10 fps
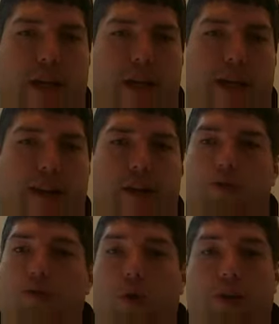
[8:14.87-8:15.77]
And
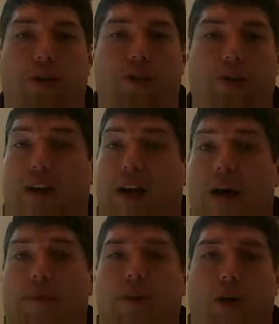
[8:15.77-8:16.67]
then throw into their
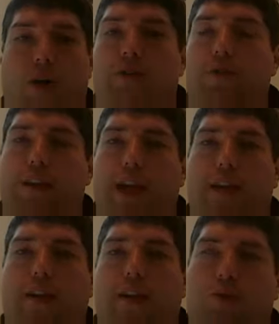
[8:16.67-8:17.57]
common law,
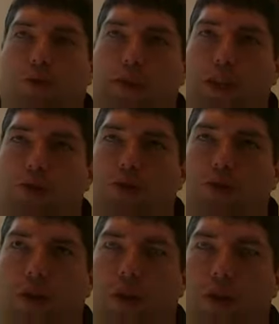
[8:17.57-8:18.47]
understand the difference between
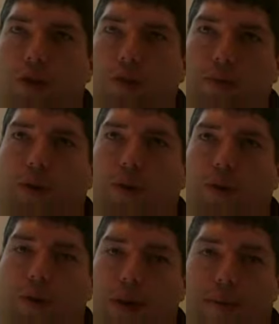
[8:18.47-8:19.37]
statutory law, criminal
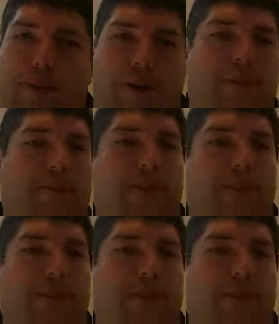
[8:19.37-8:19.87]
law, common law.